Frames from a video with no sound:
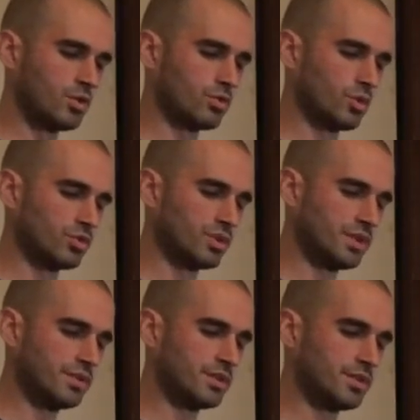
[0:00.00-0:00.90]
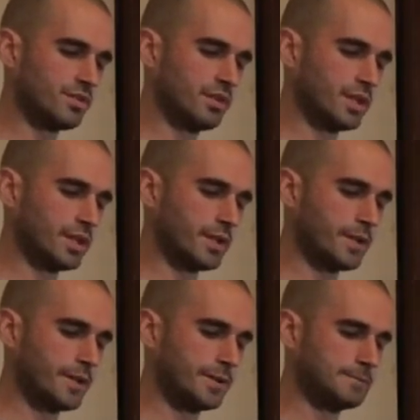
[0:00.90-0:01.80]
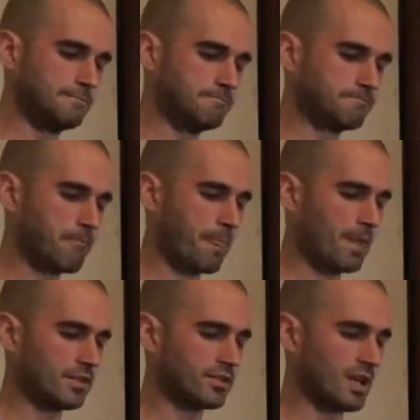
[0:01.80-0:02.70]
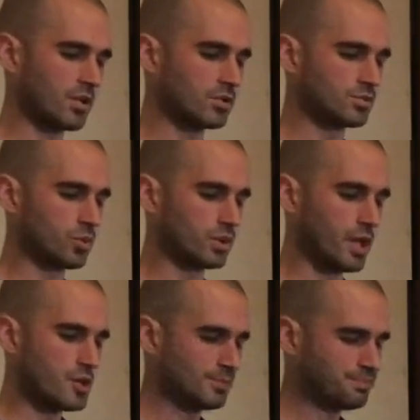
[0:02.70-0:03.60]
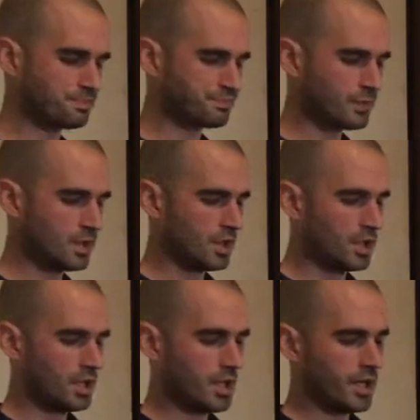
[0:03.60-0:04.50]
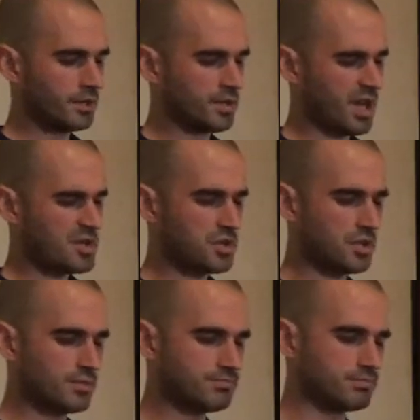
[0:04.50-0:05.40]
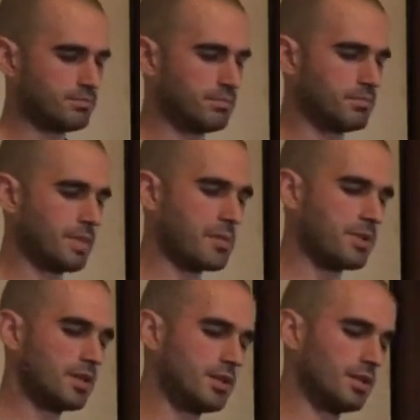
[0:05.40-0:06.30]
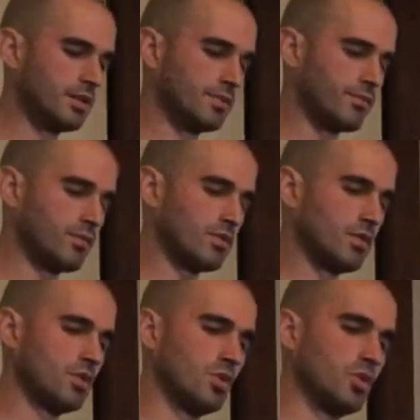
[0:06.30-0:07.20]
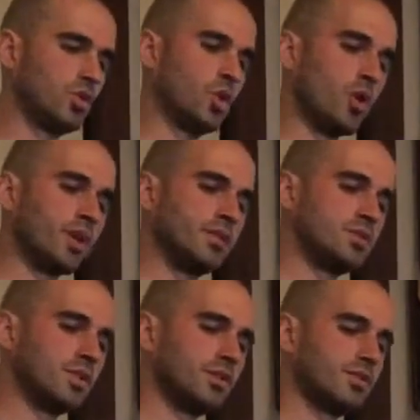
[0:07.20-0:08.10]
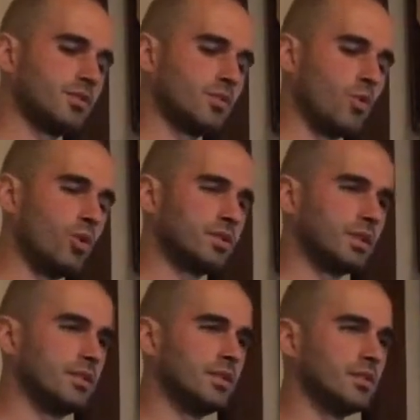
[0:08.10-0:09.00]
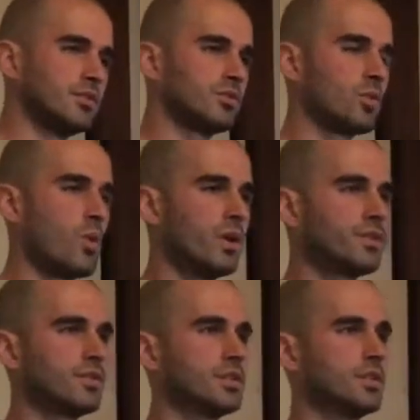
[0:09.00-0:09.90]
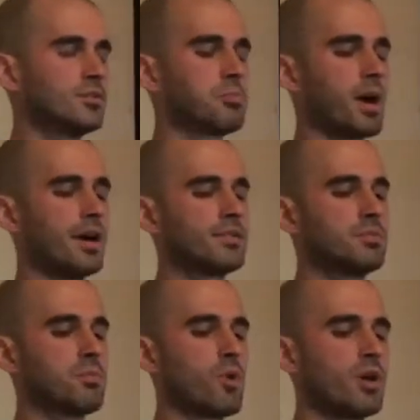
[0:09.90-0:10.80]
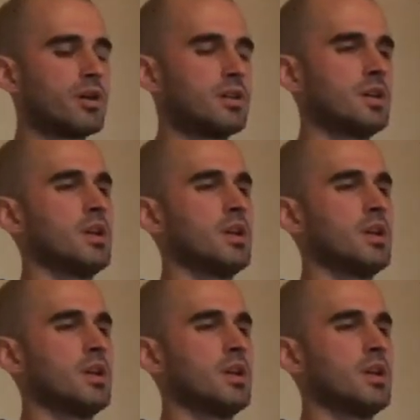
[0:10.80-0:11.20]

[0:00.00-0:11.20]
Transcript: So this is the, the second quotation. And actually, maybe Dogen just quoted these koans in this part more